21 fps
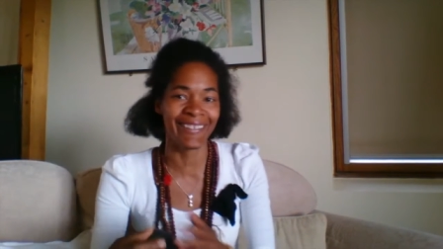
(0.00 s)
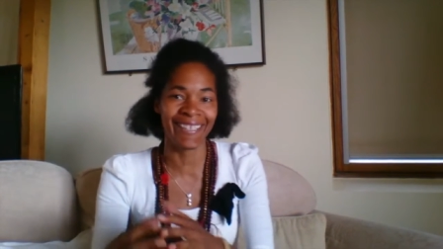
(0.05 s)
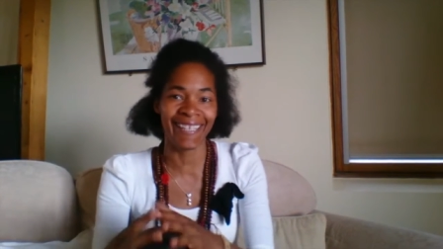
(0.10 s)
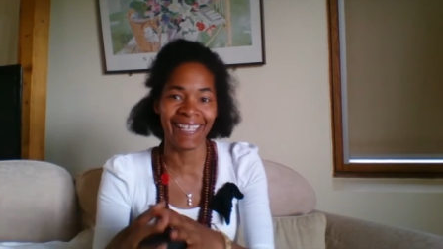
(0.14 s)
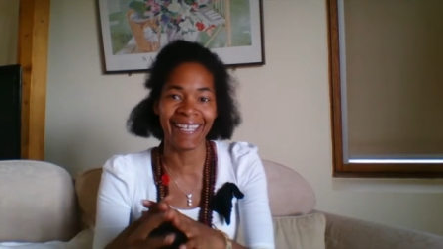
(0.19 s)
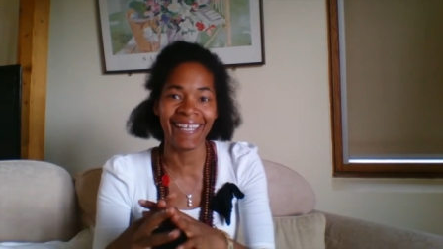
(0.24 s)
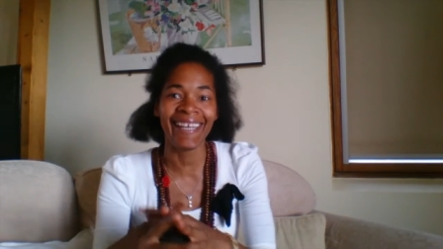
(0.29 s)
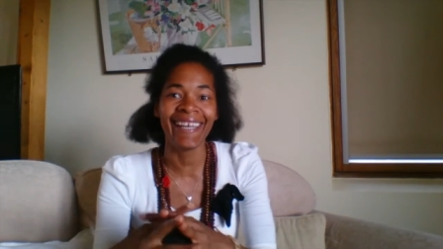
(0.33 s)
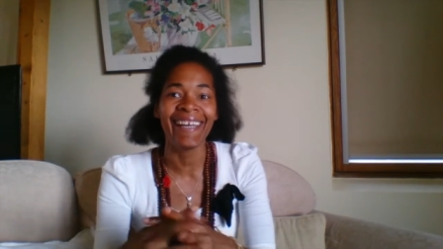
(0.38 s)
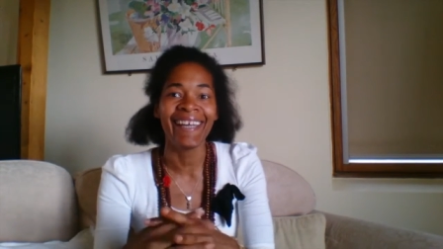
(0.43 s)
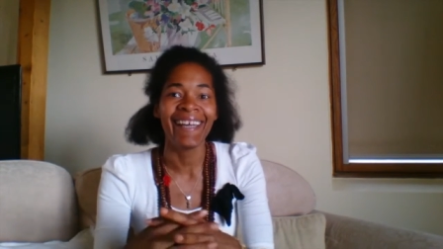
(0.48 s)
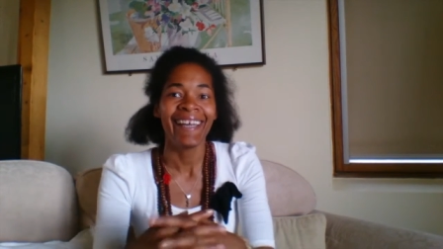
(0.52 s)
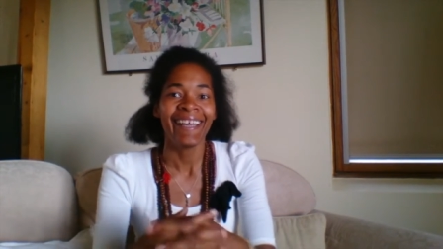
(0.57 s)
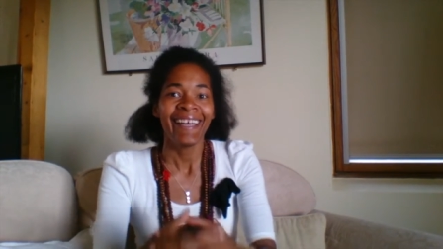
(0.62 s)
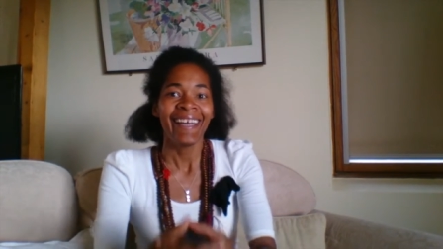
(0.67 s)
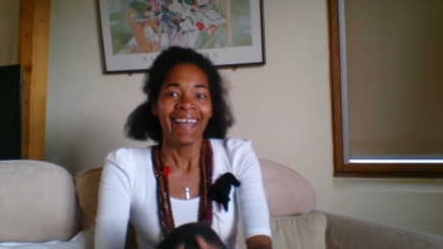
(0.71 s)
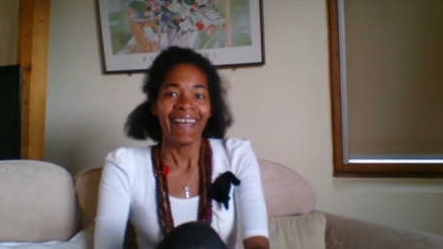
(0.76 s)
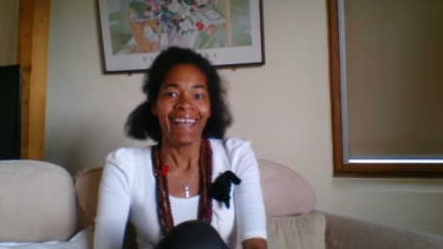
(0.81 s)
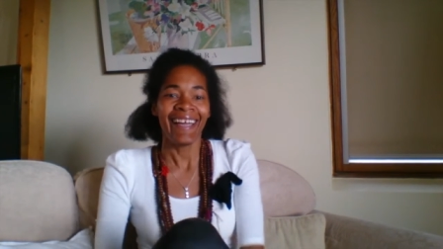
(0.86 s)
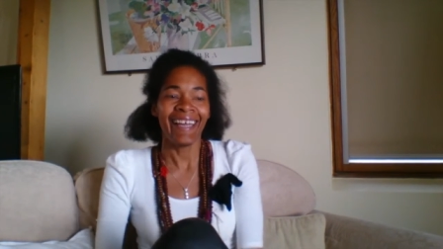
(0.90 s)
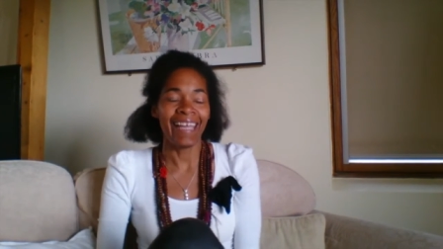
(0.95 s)
okay?
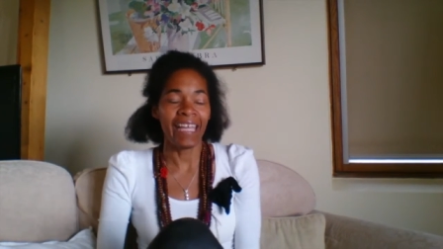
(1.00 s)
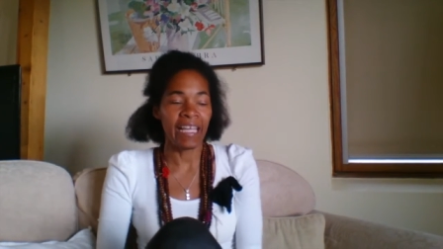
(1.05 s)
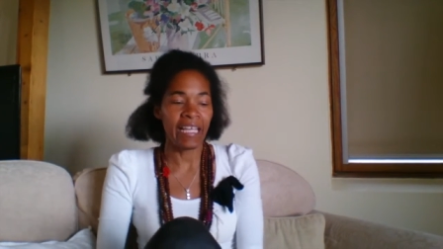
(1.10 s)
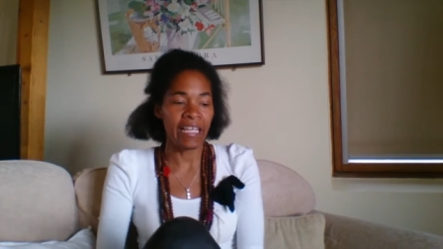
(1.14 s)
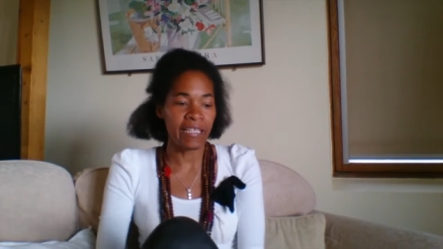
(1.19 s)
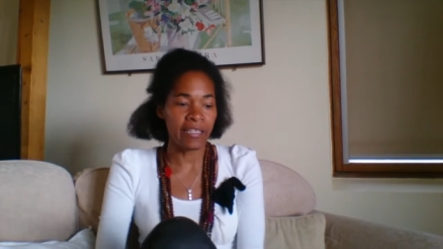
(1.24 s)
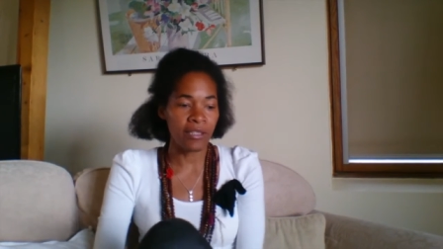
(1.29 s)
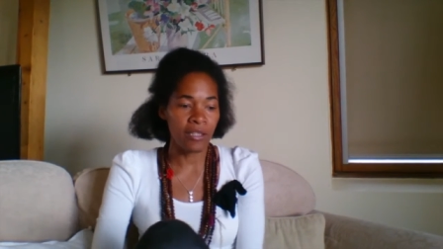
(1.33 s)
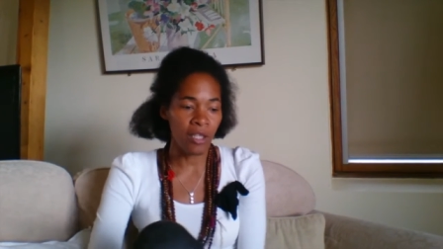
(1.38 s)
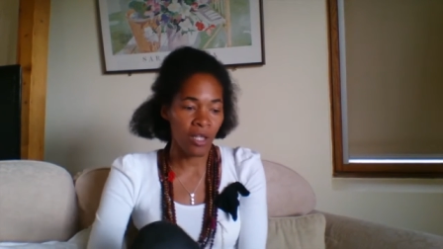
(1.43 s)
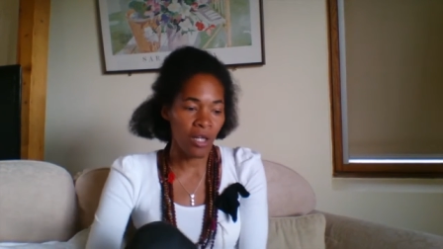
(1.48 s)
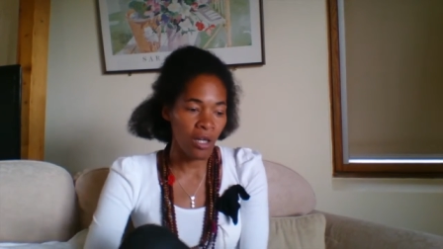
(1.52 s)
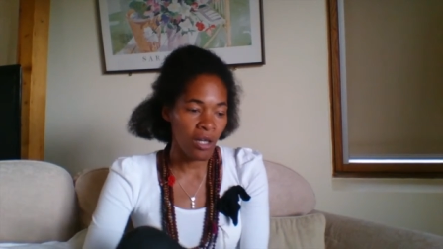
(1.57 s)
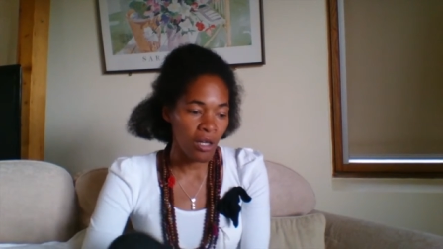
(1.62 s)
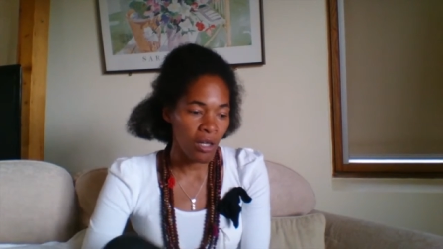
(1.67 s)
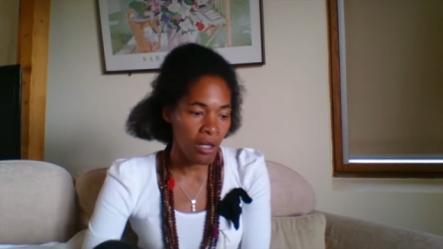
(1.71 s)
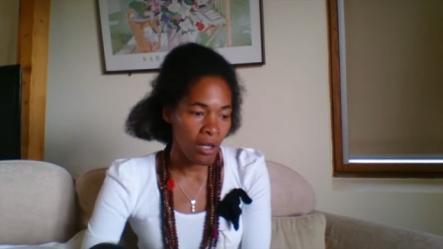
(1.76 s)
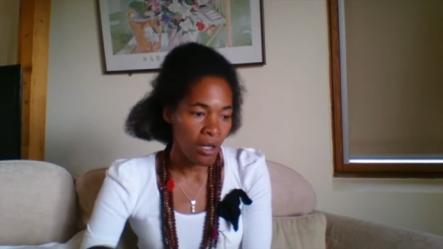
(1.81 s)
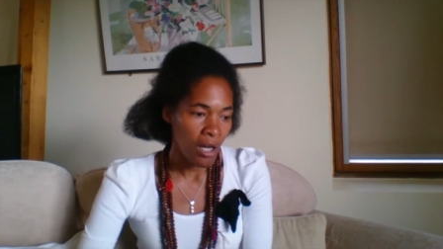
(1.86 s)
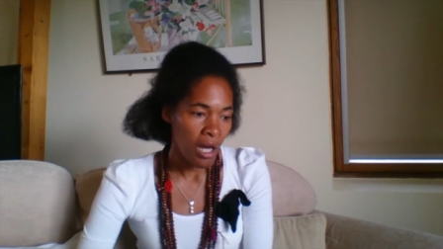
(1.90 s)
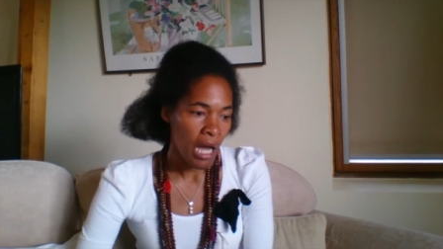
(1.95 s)
And
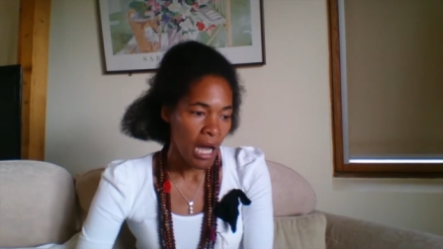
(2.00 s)
uh,